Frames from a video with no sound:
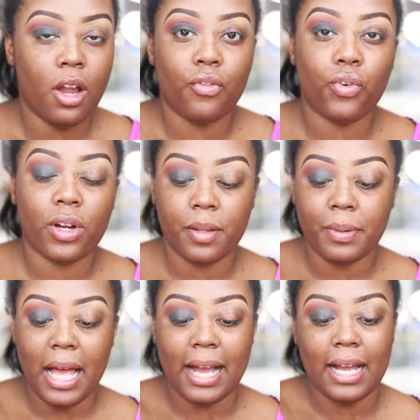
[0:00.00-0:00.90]
For the
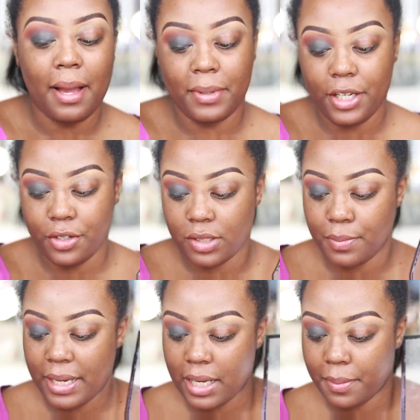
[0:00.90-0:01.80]
black, I'm going to use
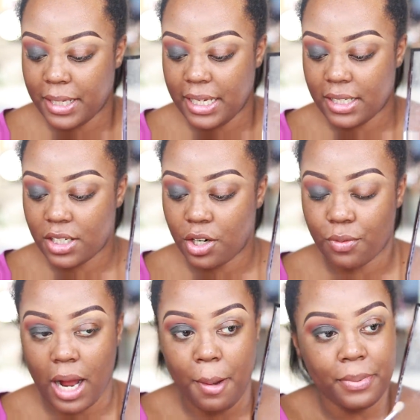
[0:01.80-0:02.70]
Makeup Geek's
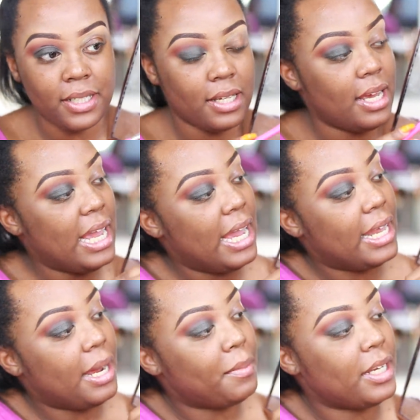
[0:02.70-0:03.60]
Corrupt,
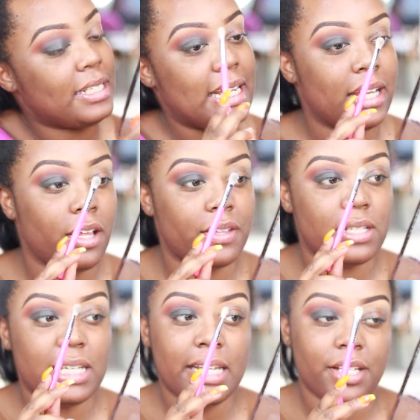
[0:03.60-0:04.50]
and I'm going to take it on
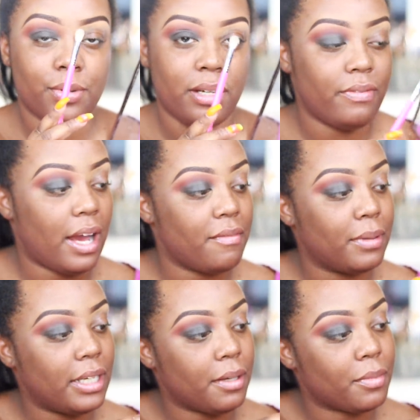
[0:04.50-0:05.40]
this E25
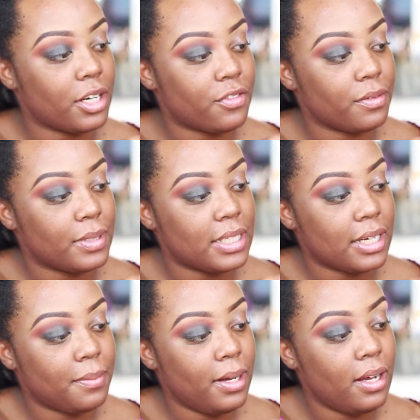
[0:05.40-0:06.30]
blending brush from
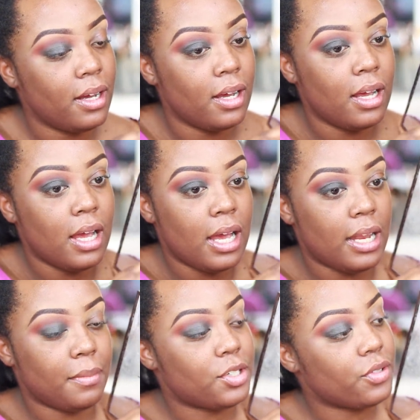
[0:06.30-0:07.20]
Sigma,
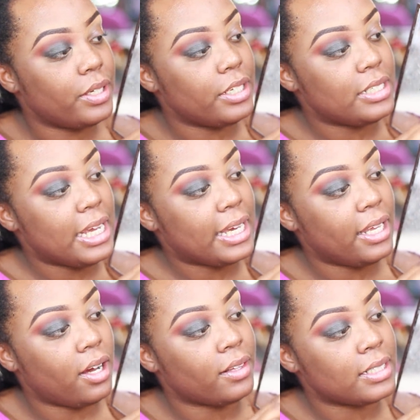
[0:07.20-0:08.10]
and I'm just going to take
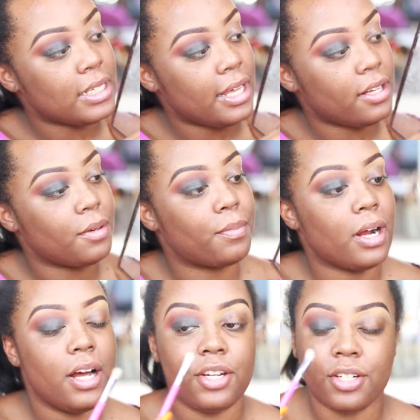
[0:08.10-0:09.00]
it on the side of the
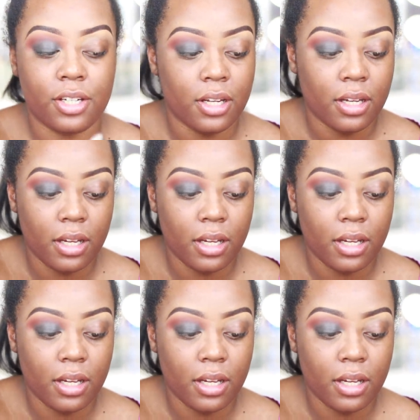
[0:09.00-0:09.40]
brush